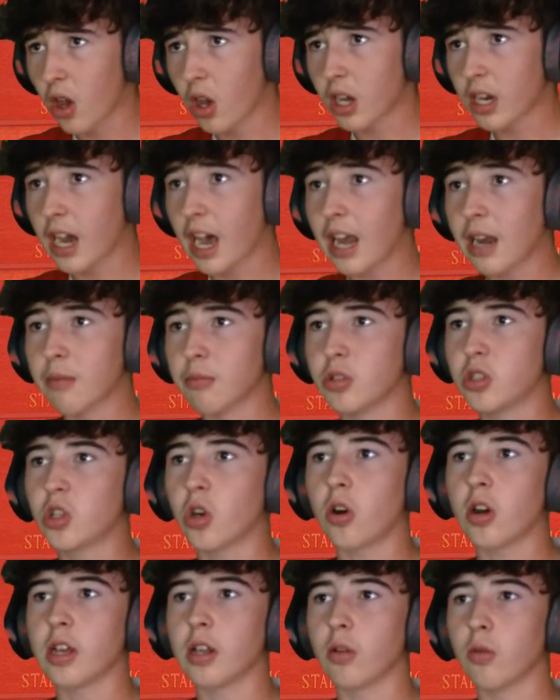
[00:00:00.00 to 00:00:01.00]
Callum
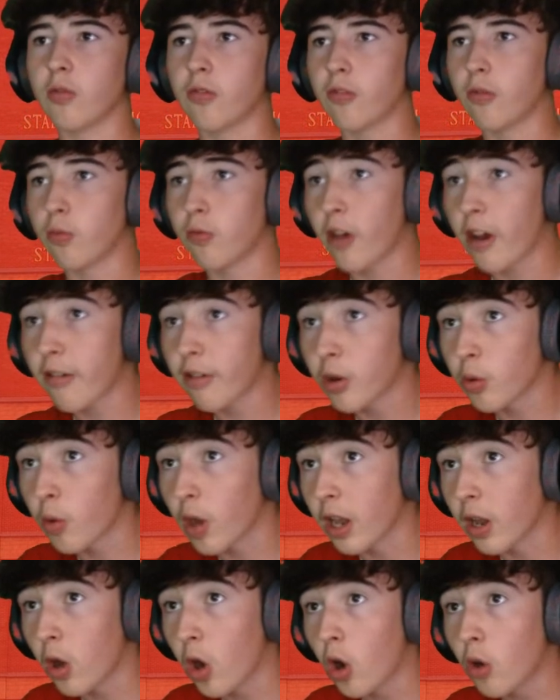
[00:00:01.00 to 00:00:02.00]
Doyle, very
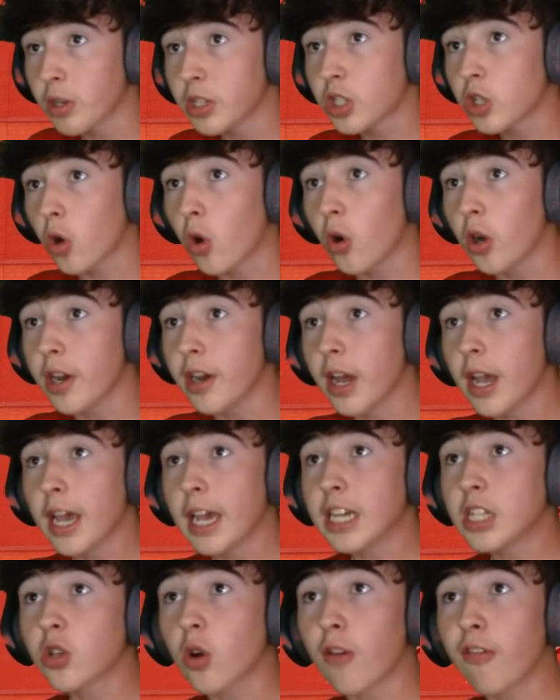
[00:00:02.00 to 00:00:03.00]
well. Oh, he's going
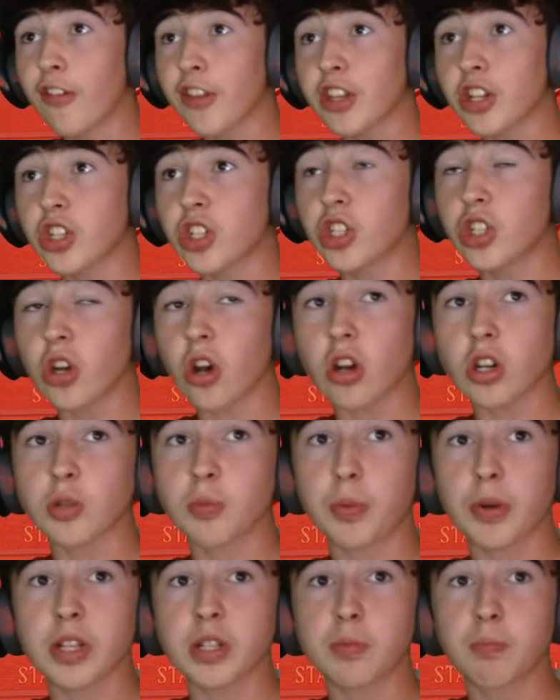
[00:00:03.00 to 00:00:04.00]
for the shot,
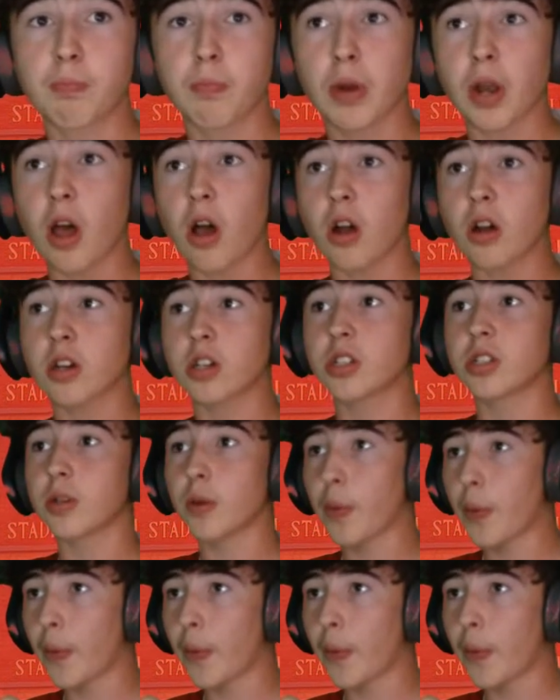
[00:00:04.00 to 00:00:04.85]
but it's blocked.